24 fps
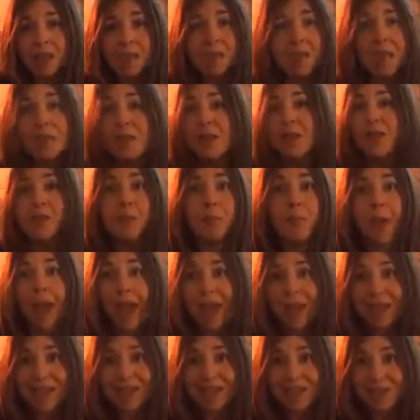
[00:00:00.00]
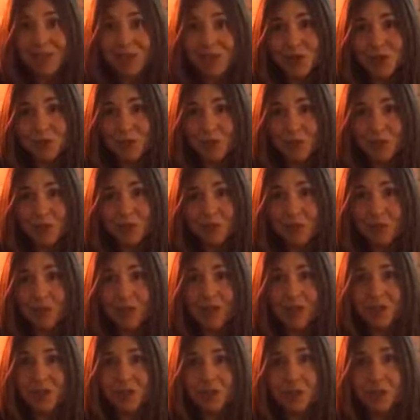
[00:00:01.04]
Maybe even packing is too much for
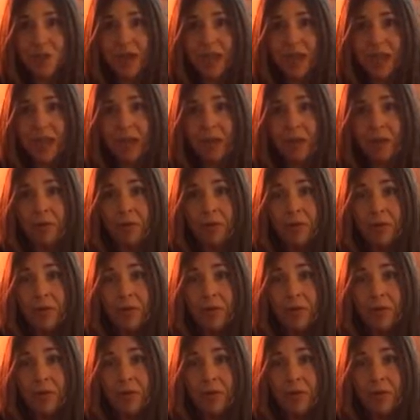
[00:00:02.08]
me to do right now.